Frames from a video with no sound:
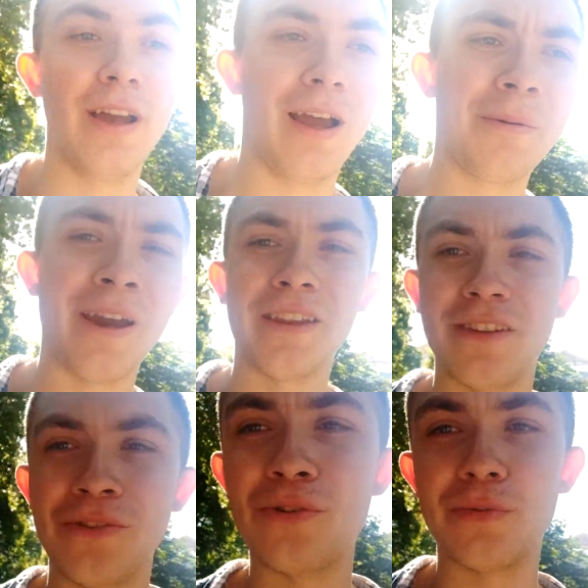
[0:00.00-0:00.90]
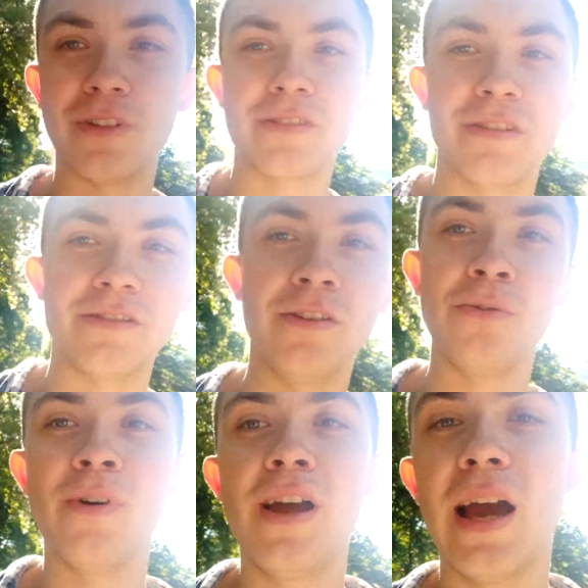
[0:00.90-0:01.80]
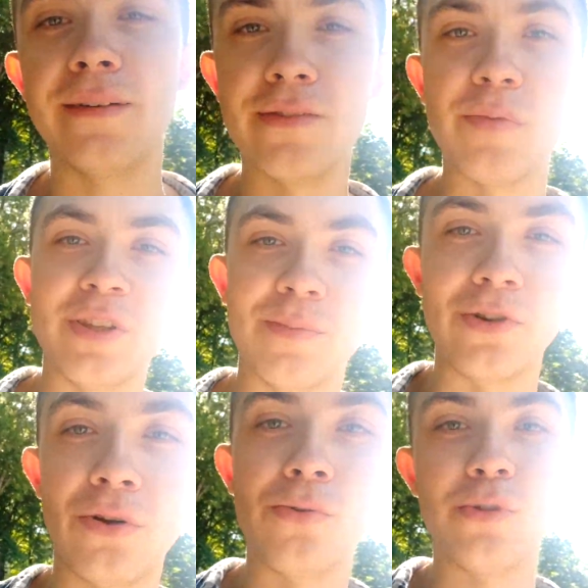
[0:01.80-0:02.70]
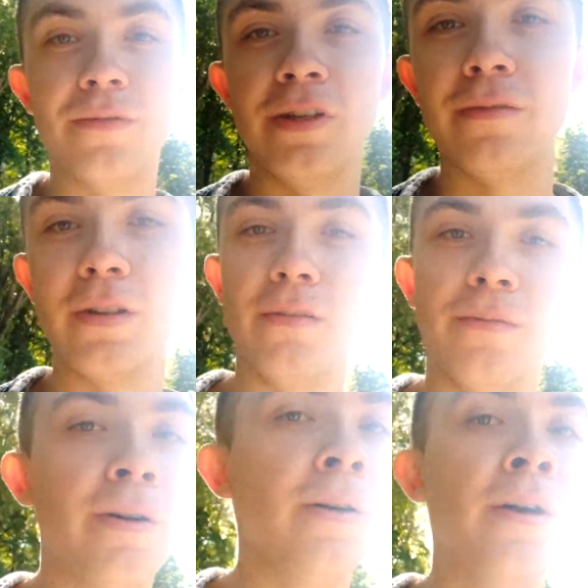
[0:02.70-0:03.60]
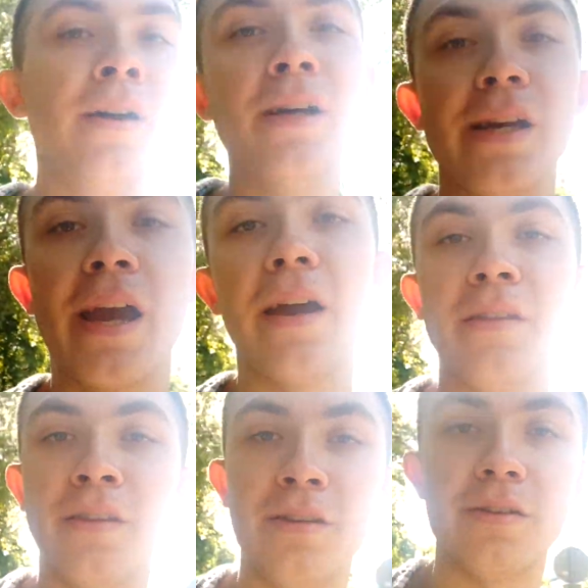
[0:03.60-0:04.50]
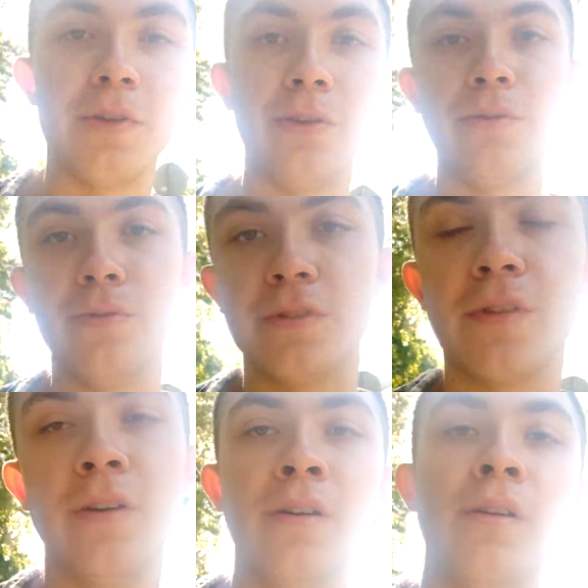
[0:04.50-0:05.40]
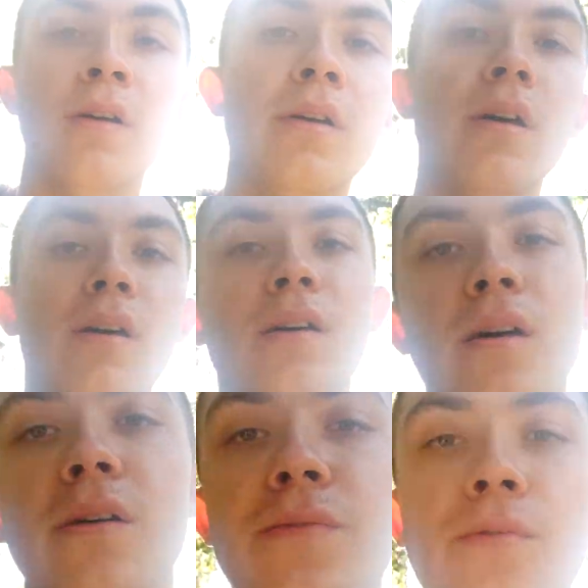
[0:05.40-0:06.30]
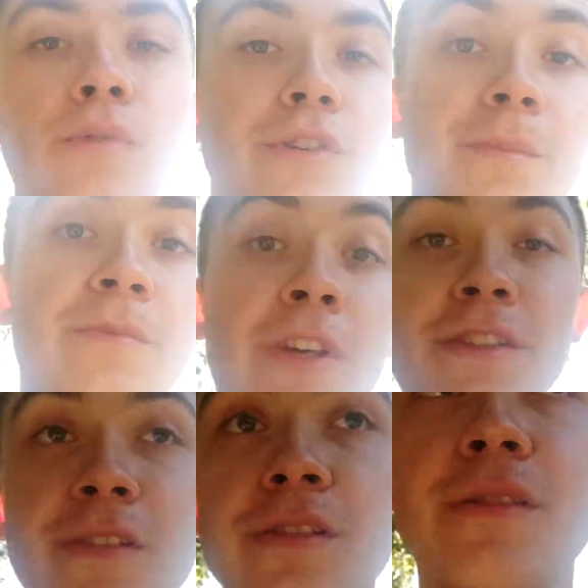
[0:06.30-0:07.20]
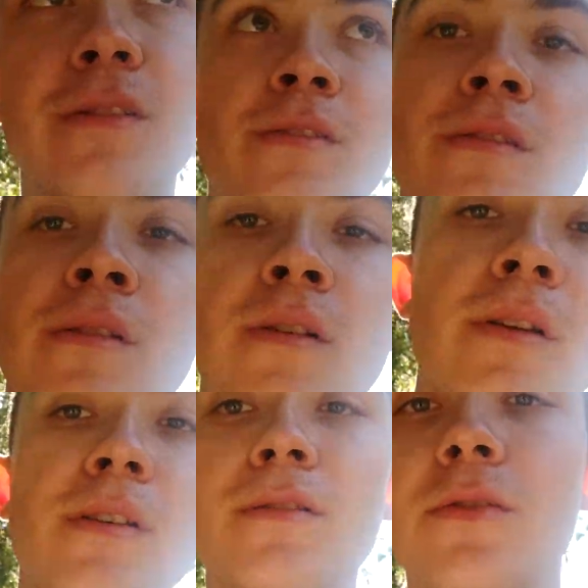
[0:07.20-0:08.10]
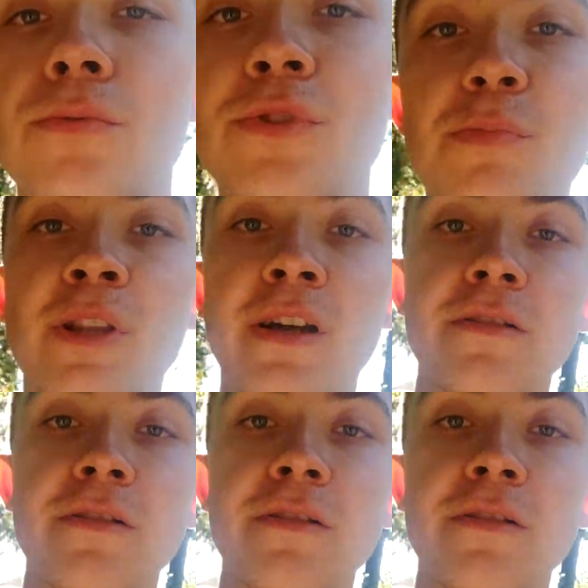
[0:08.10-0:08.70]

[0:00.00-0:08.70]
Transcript: I'm kinda nervous because, you know, I've never been abroad. I've never had an interviews for some visas. So wish me luck.